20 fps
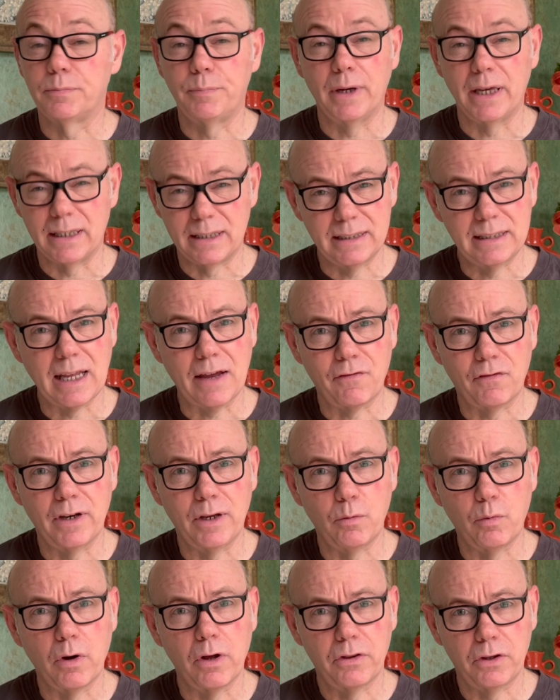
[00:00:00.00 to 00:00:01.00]
but it's
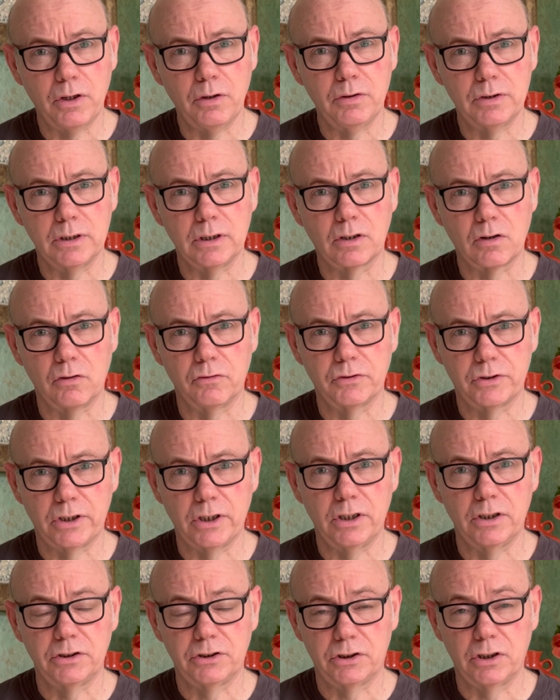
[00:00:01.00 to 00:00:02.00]
definitely worth using the
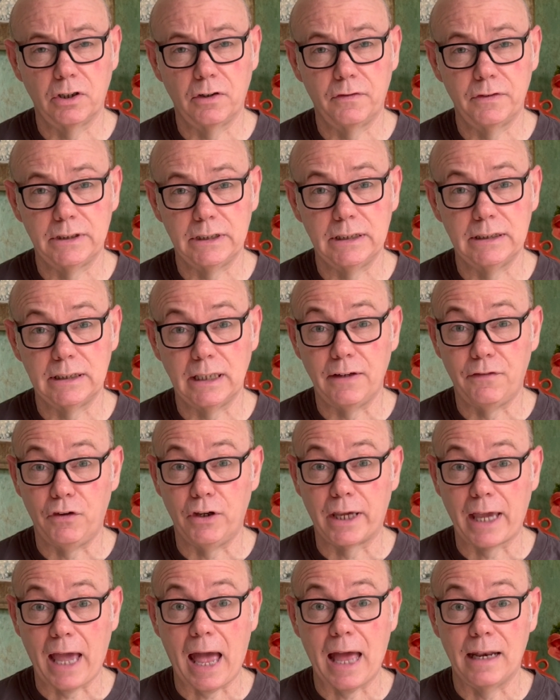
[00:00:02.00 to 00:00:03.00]
concierge services if you
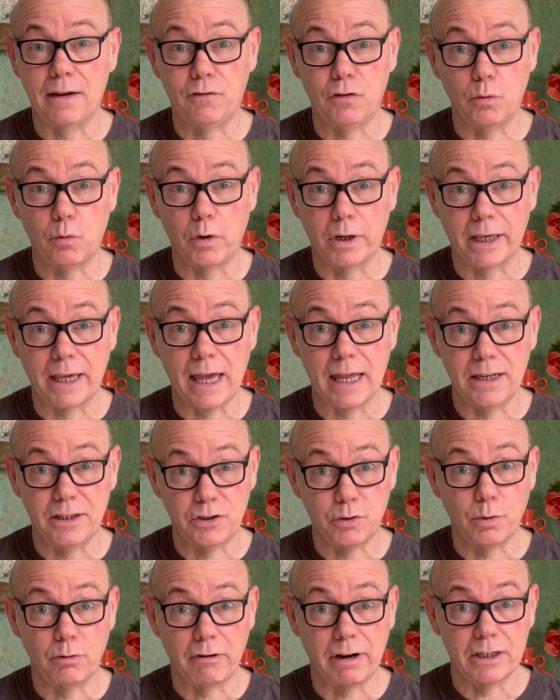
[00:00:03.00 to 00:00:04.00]
can, if you want to get
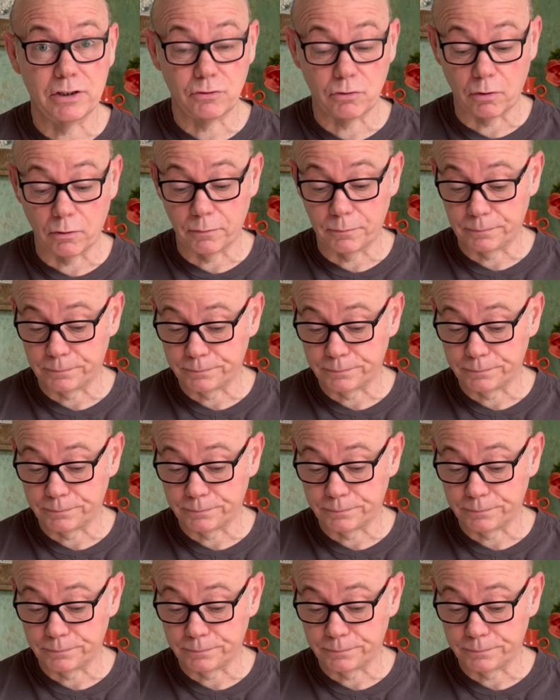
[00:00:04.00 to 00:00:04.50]
into a restaurant.